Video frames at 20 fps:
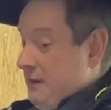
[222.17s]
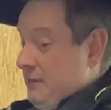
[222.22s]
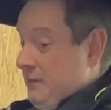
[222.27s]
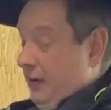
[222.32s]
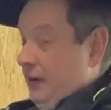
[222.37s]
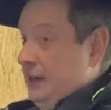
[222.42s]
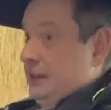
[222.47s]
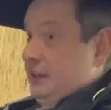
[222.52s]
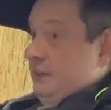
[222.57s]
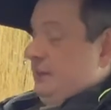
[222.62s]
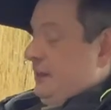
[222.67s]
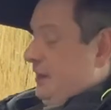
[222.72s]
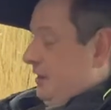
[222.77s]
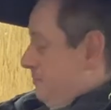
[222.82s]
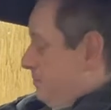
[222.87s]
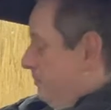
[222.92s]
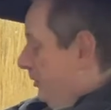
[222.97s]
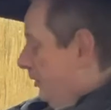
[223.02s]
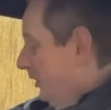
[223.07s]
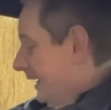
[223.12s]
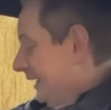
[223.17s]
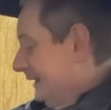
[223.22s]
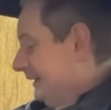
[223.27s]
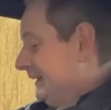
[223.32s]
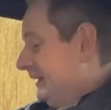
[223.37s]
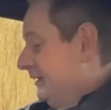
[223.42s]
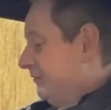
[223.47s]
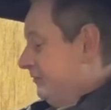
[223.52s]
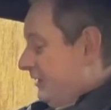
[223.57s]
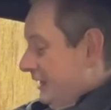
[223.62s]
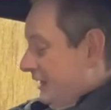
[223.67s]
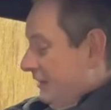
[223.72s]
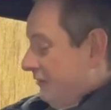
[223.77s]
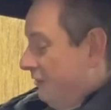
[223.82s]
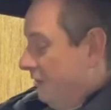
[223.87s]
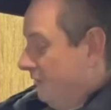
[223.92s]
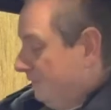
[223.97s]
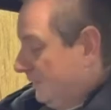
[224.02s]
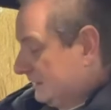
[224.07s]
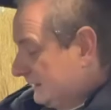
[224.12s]
very good though. Plenty of knee
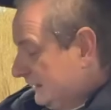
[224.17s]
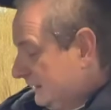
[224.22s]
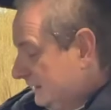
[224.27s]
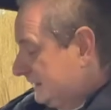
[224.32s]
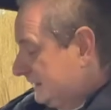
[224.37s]
room. There's little